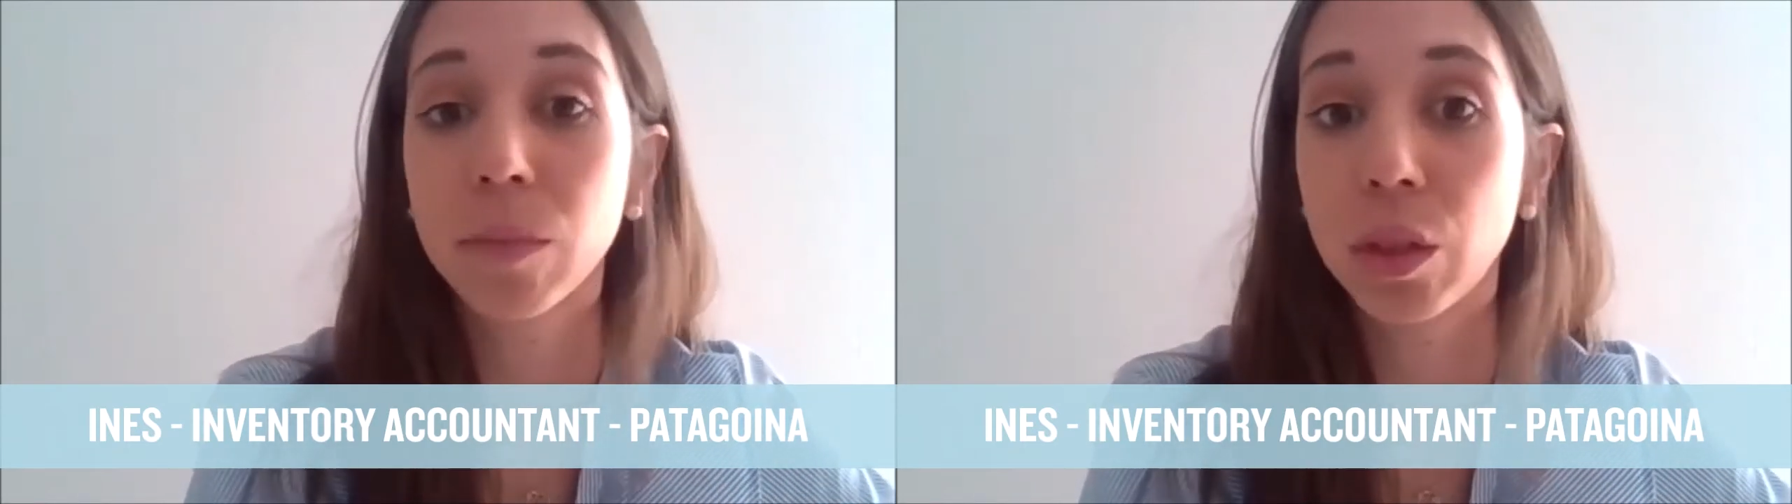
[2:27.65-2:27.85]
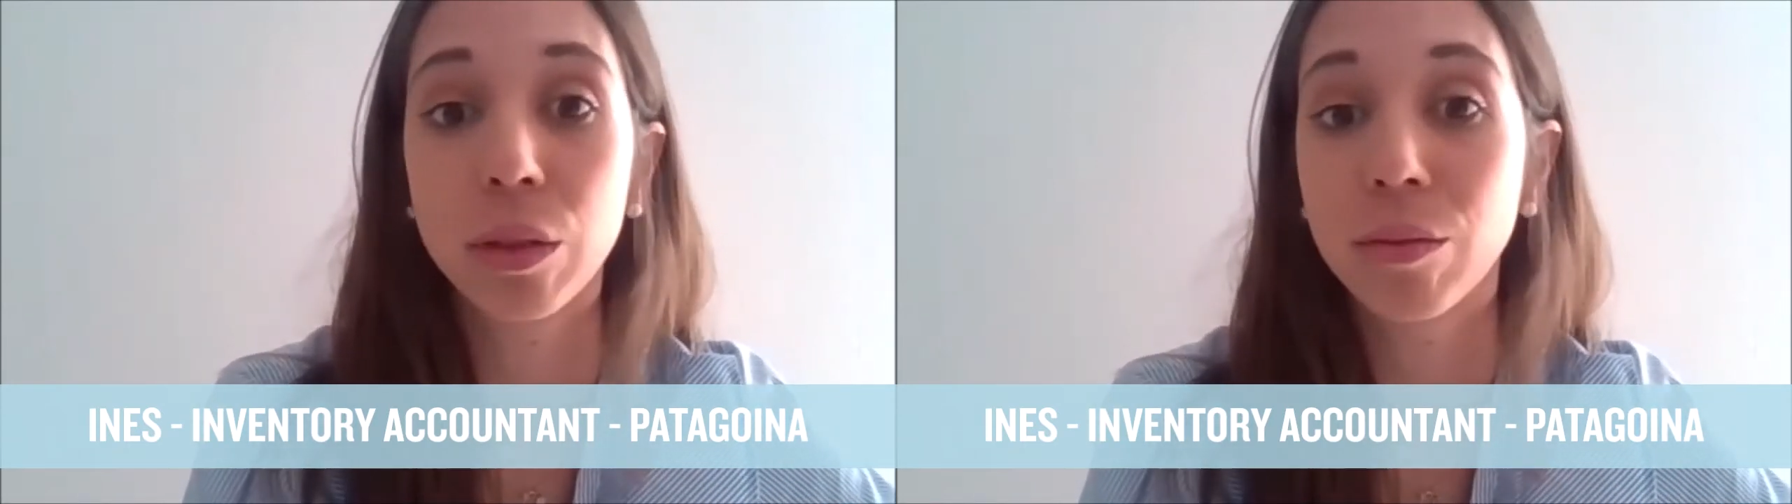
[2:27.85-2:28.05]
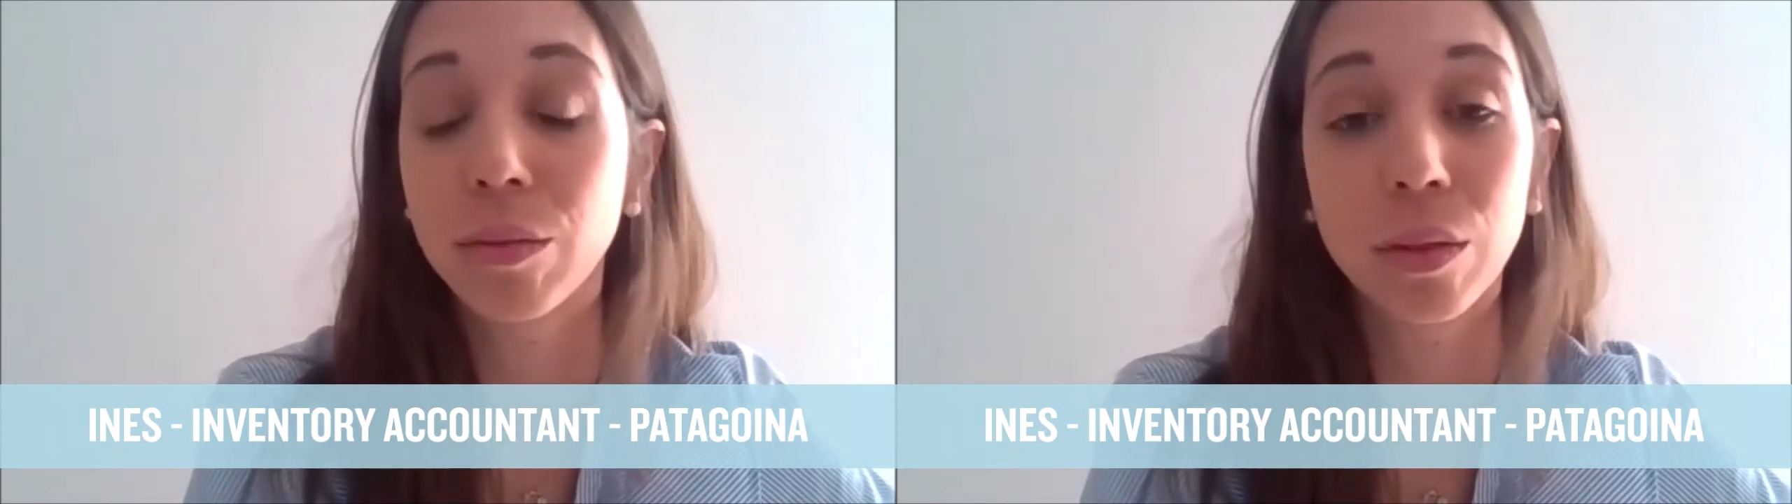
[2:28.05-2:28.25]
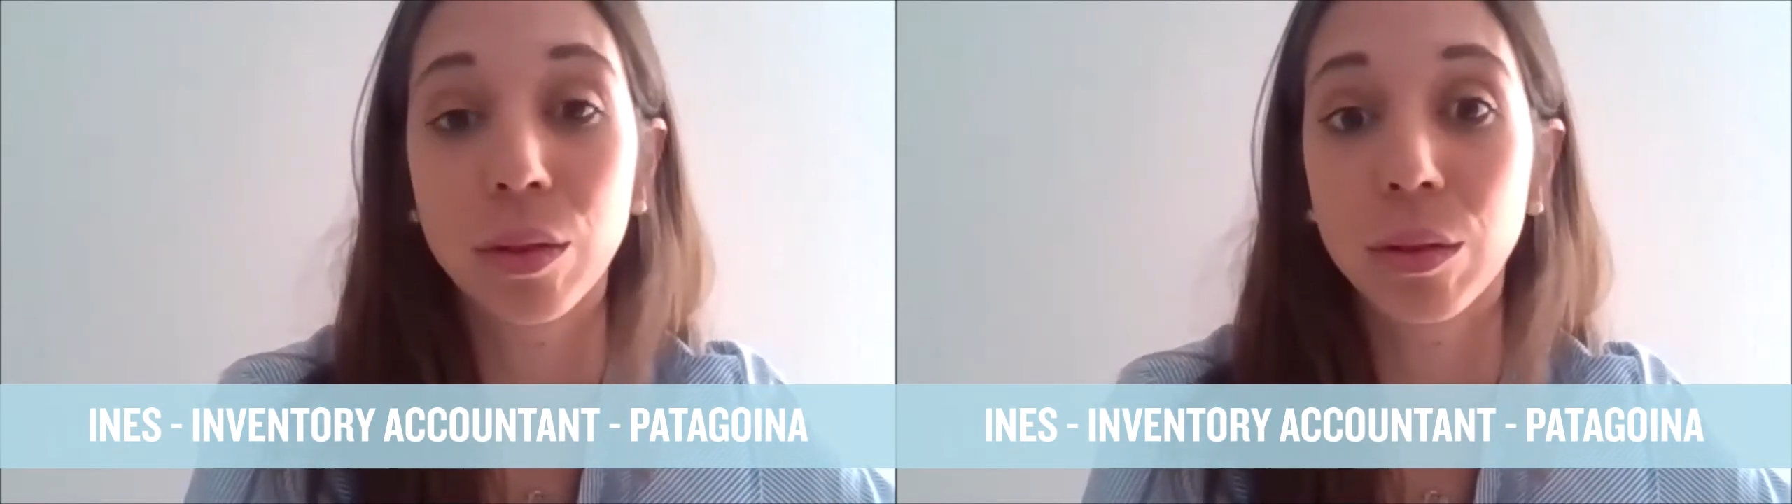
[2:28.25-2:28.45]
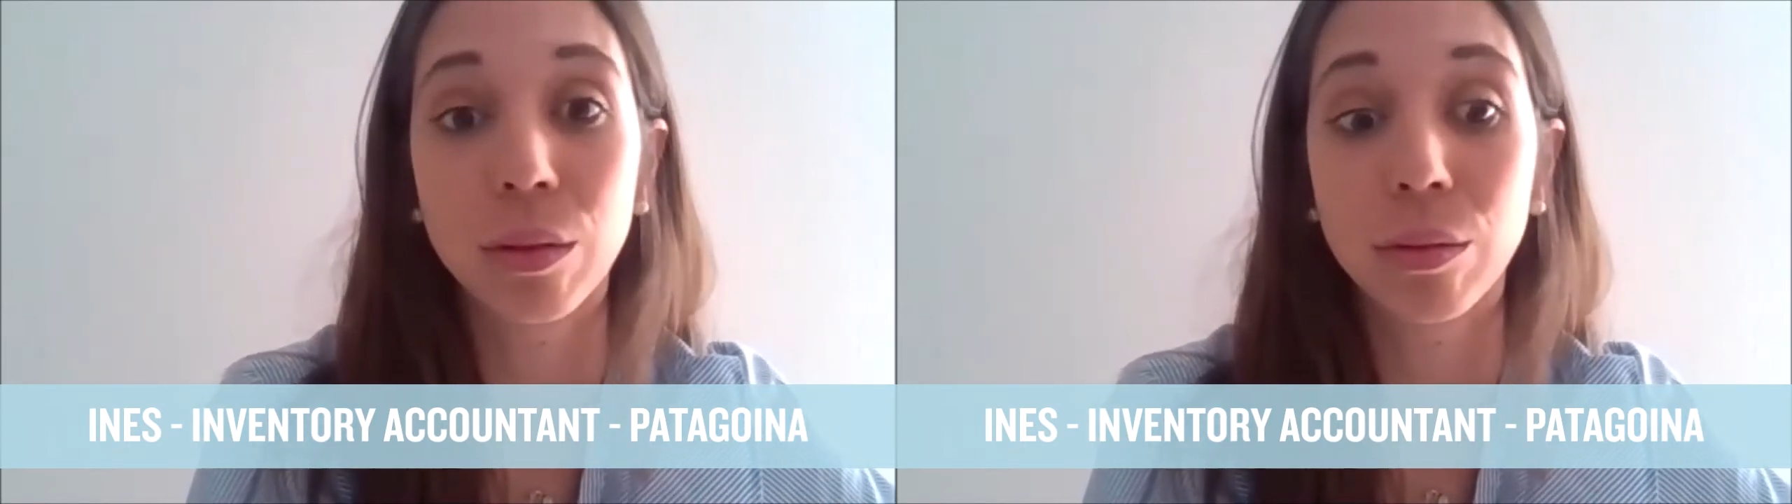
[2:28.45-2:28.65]

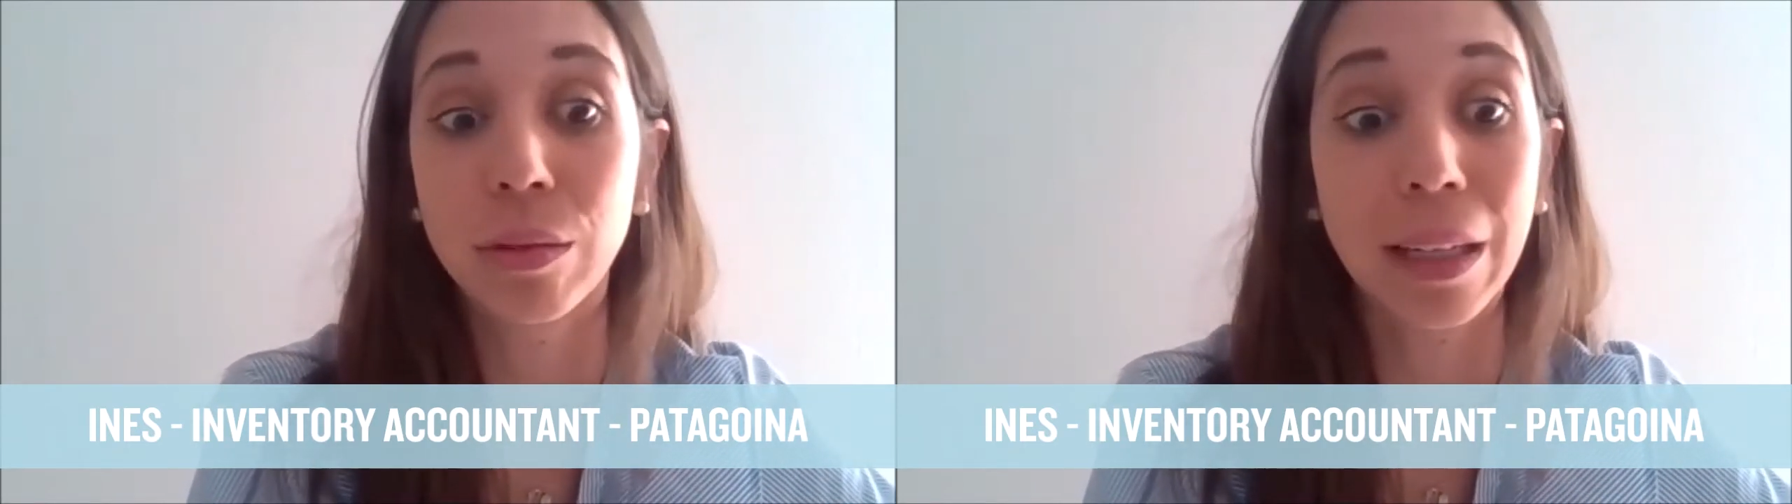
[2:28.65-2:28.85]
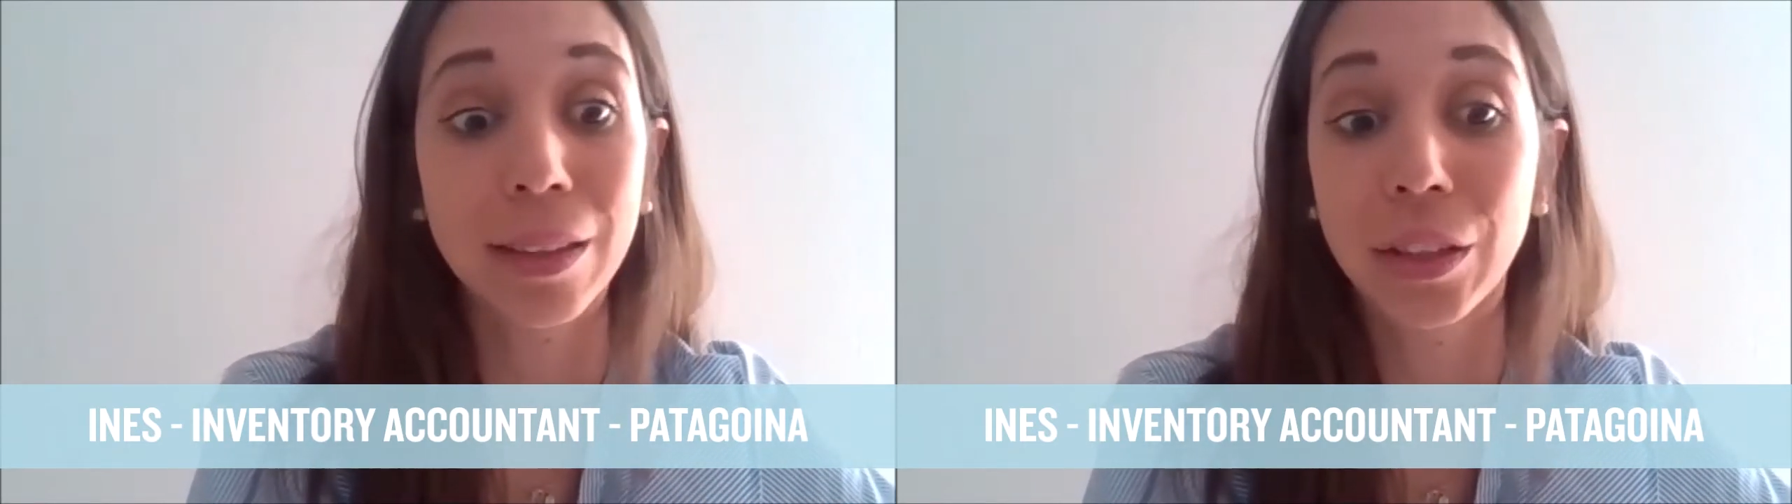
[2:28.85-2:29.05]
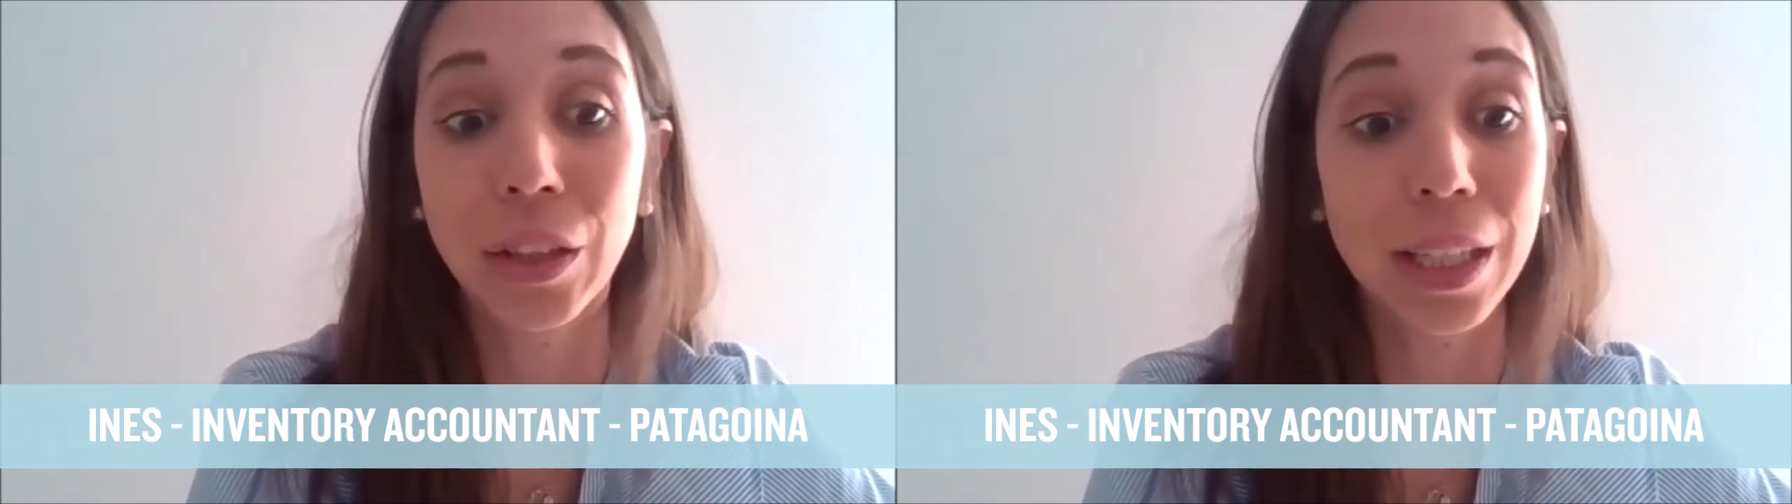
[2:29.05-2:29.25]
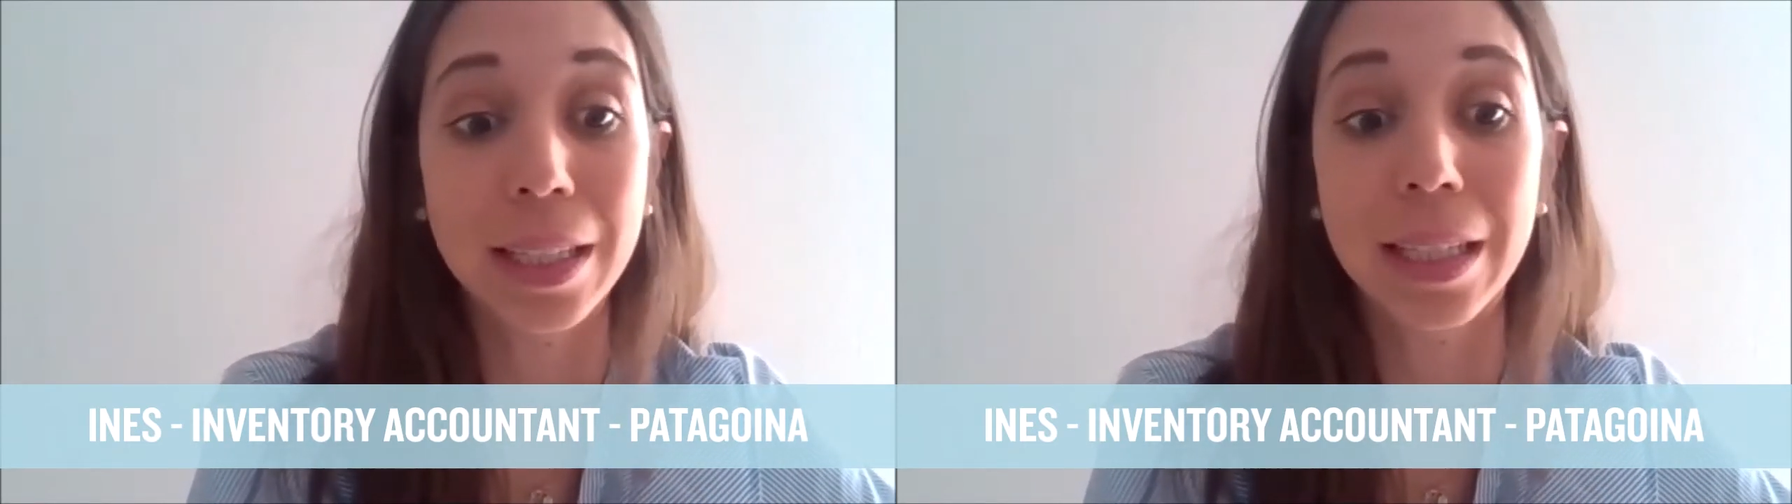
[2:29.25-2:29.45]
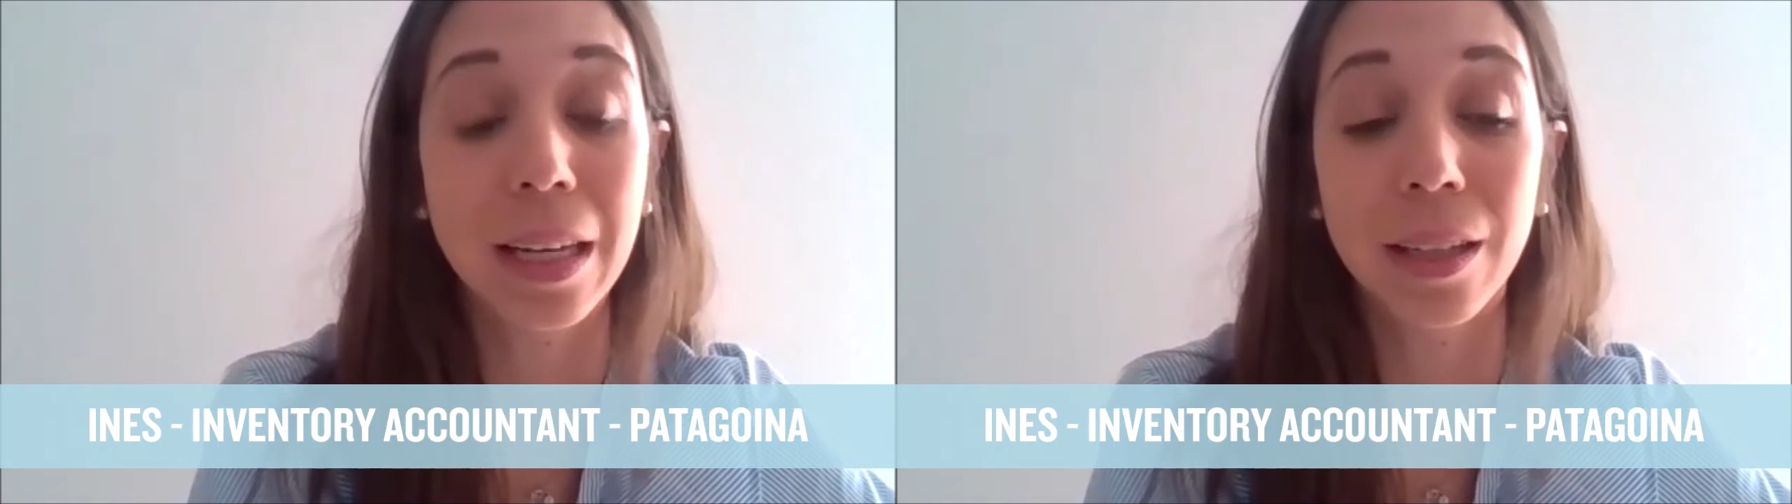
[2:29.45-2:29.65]
To tell students,